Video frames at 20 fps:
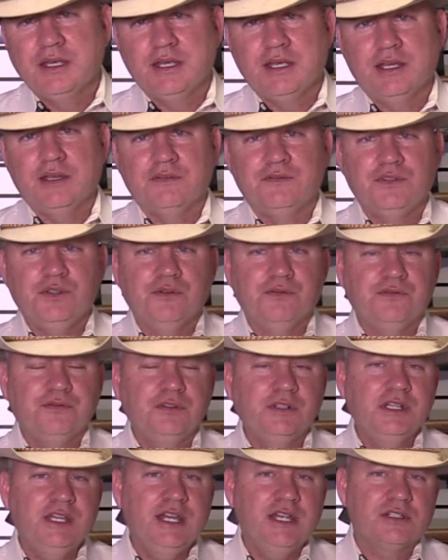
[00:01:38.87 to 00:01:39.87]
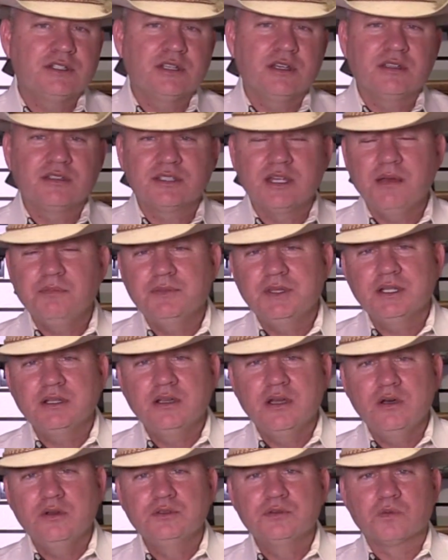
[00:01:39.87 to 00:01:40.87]
if you flinch, something
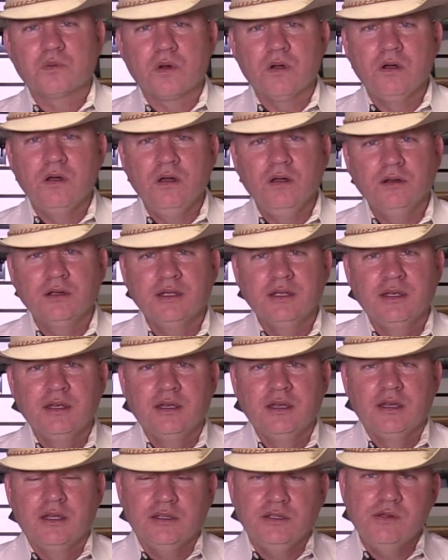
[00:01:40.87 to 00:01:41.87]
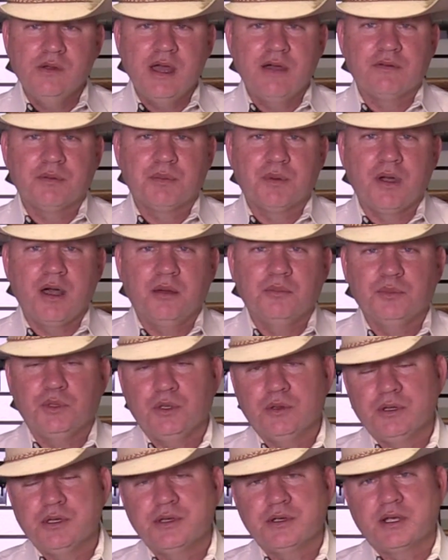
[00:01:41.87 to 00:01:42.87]
goes wrong, you have a problem.
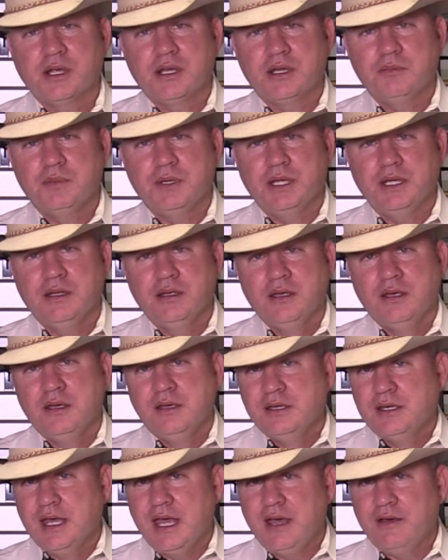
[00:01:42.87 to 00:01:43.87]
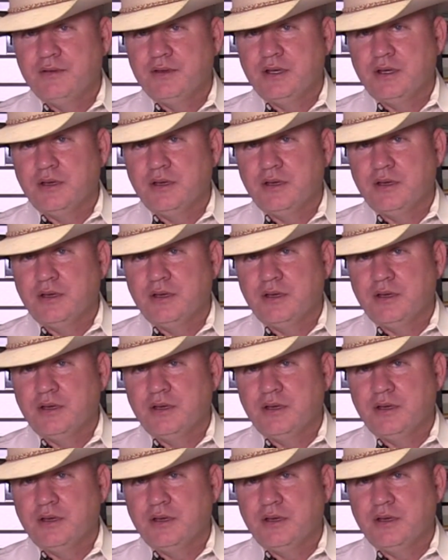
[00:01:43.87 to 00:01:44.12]
You're either going to be having